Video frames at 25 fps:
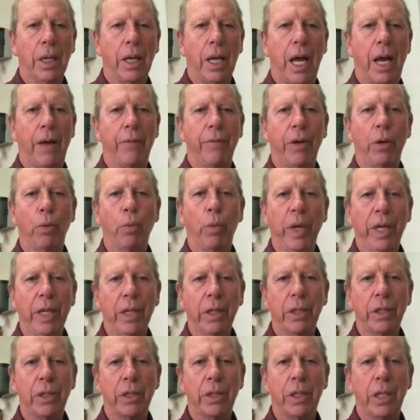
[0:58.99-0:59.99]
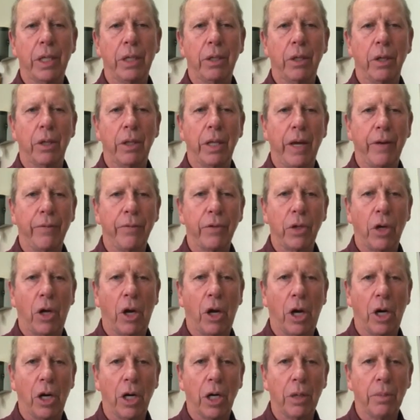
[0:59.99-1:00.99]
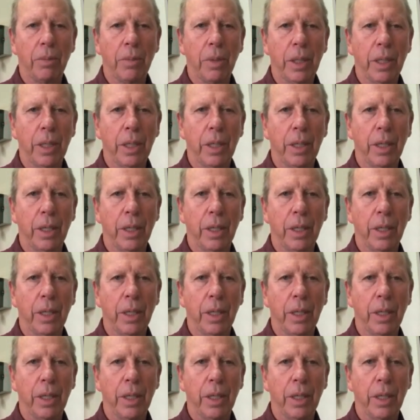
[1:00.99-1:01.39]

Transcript: having weakness in the left arm,